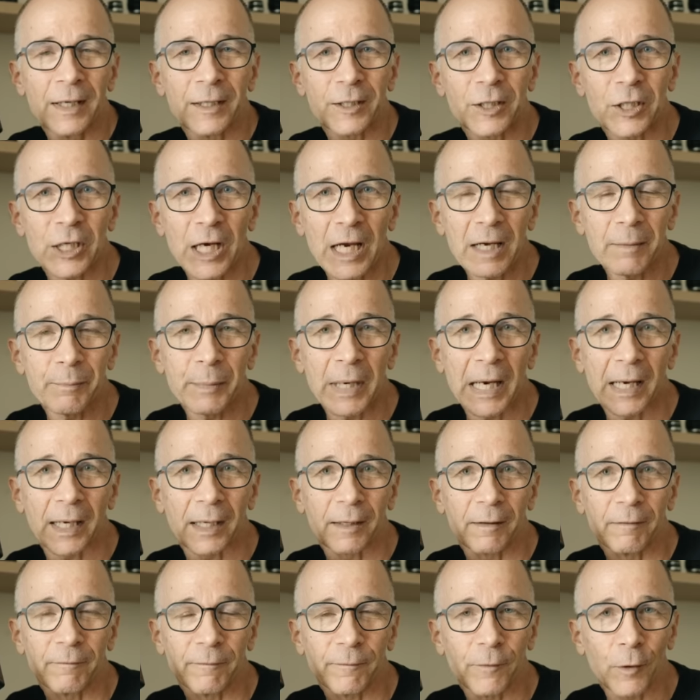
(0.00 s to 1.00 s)

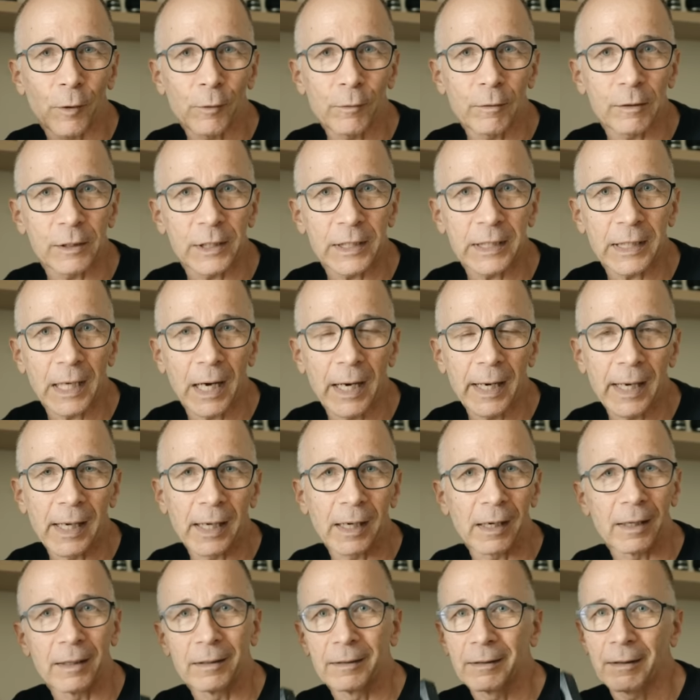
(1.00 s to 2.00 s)
JPEG photo
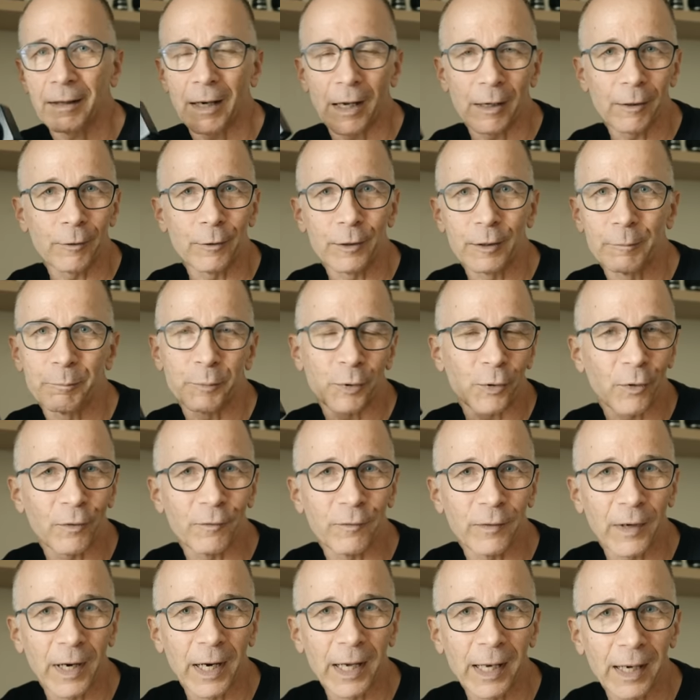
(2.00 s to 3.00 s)
style color
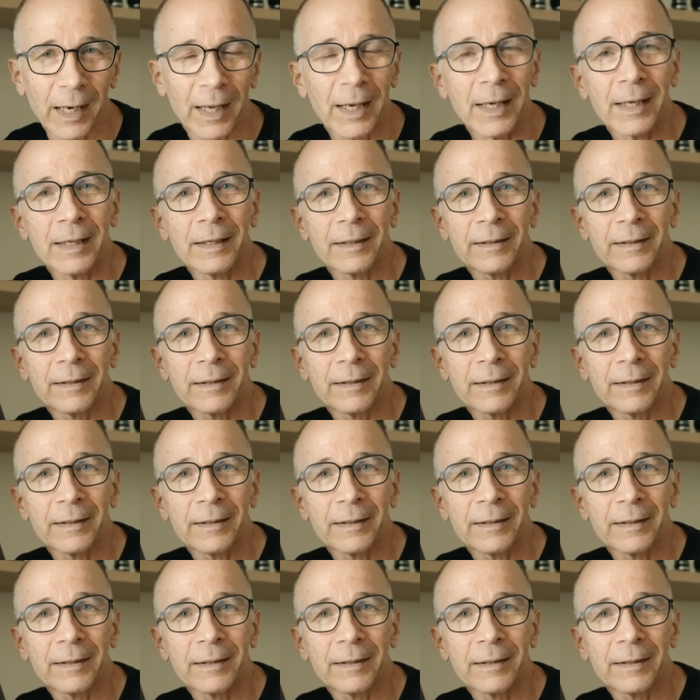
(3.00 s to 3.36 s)
profile